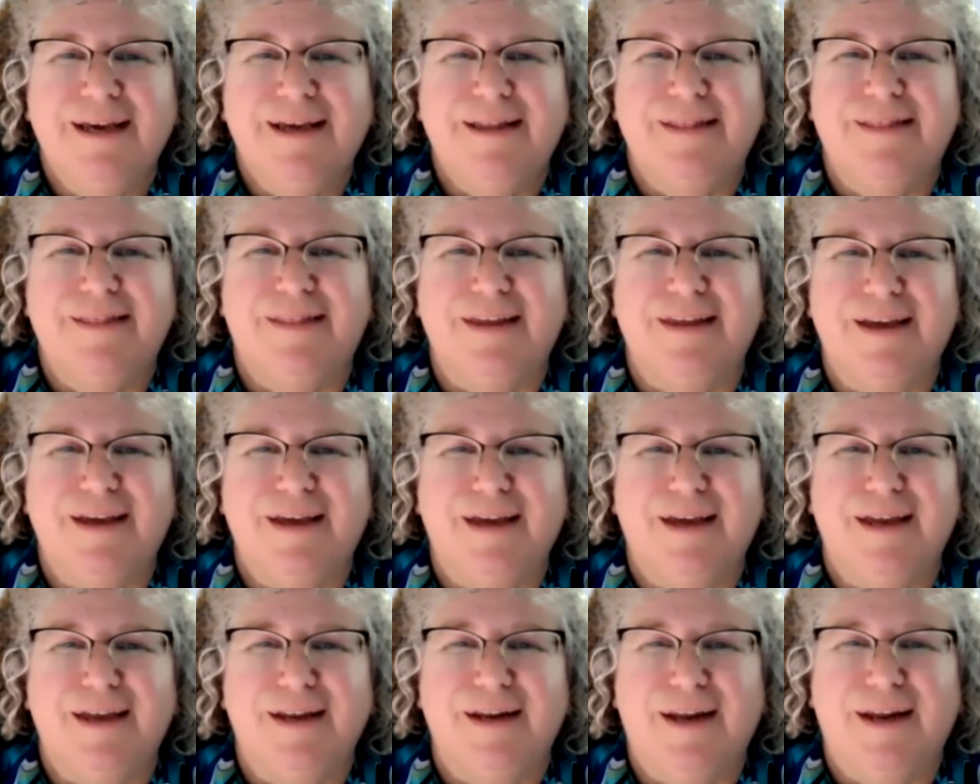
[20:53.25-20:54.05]

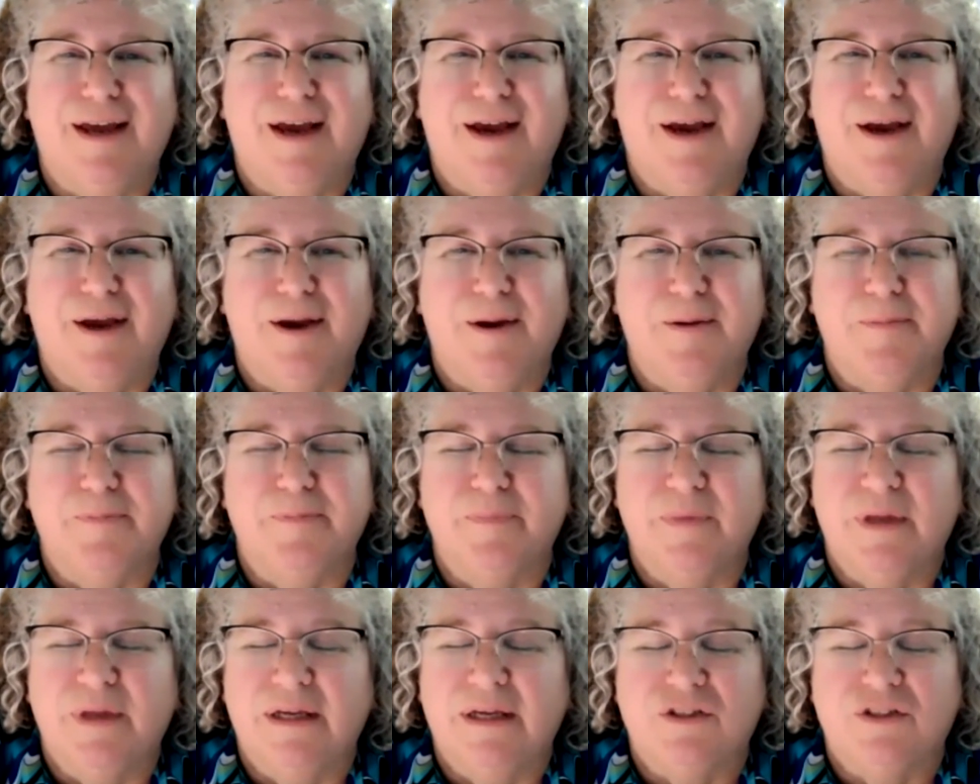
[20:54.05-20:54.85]
then
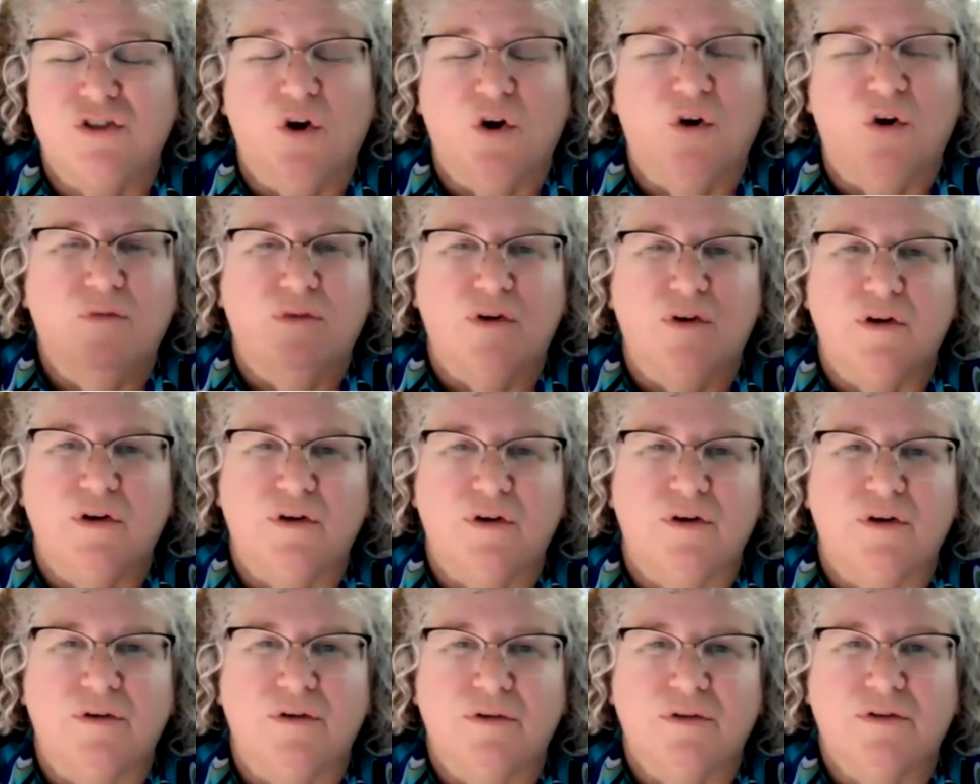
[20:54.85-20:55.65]
it's
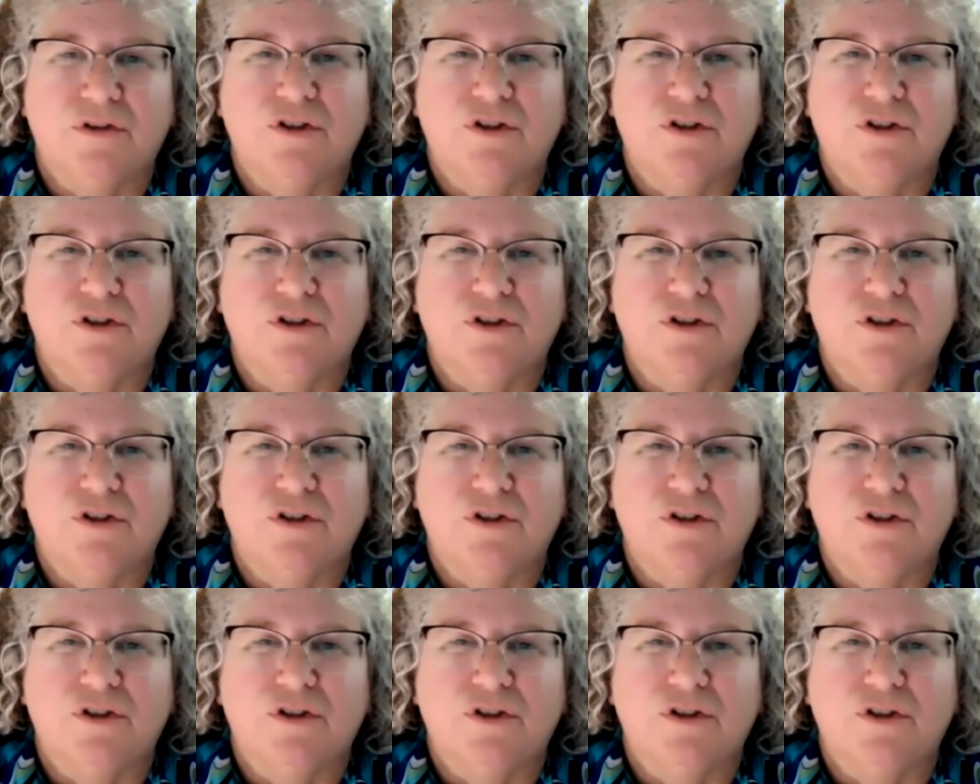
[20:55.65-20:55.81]
over